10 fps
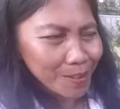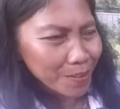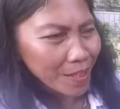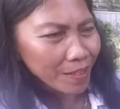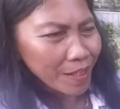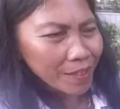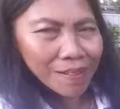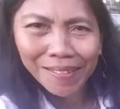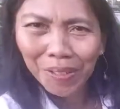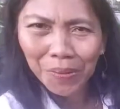Look at that.
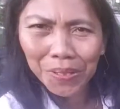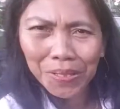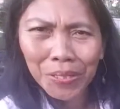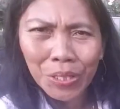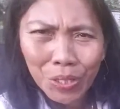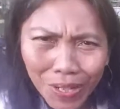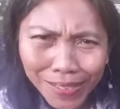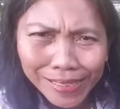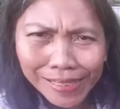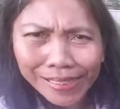Right now they're
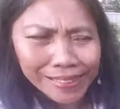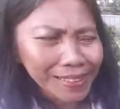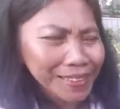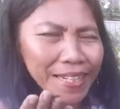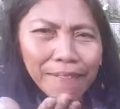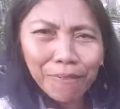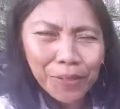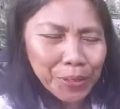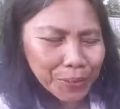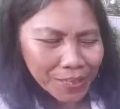struggling. They need
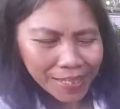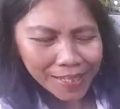food.